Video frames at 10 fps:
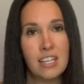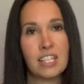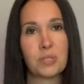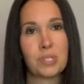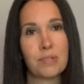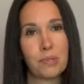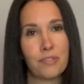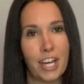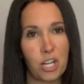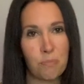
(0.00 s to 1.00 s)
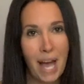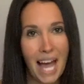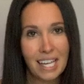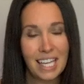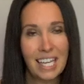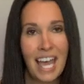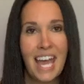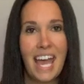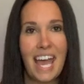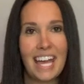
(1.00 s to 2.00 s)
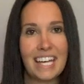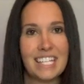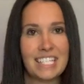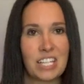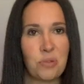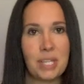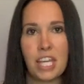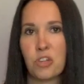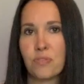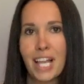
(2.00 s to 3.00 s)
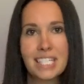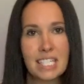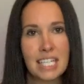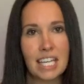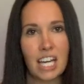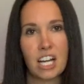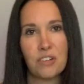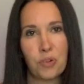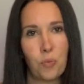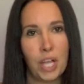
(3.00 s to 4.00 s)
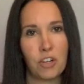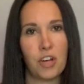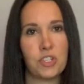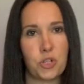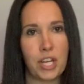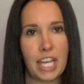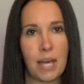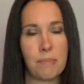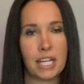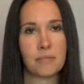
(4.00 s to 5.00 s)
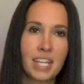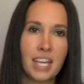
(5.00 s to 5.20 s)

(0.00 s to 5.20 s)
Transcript: This will simplify your packing, and it'll mean that you have less to take care of while you're out enjoying camping.